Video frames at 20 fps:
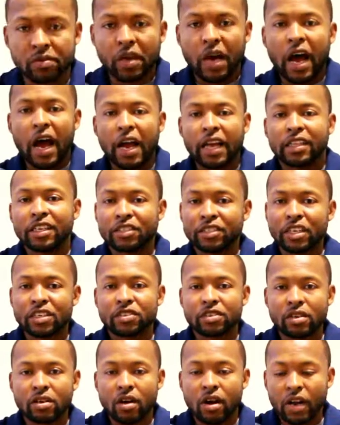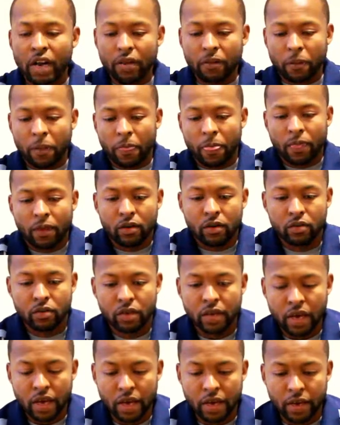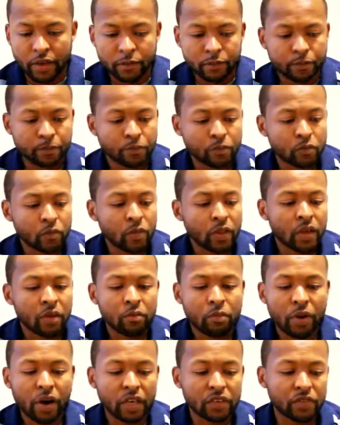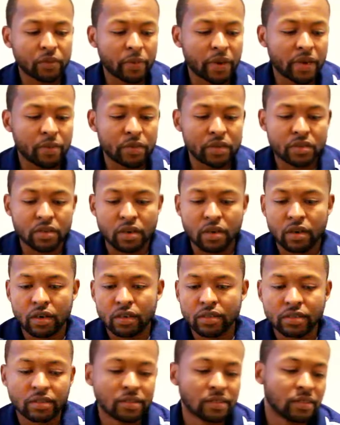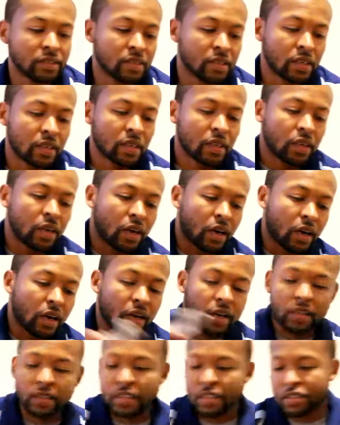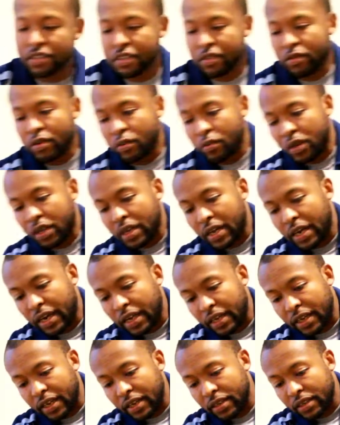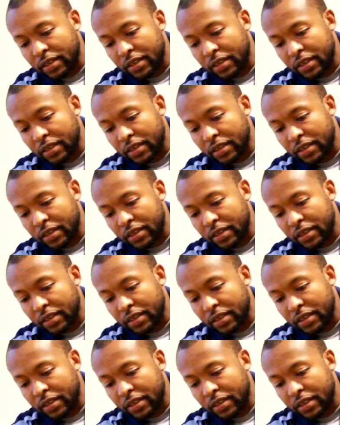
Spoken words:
Alright, let's get started. Okay, box from Amazon. Let's see what we got.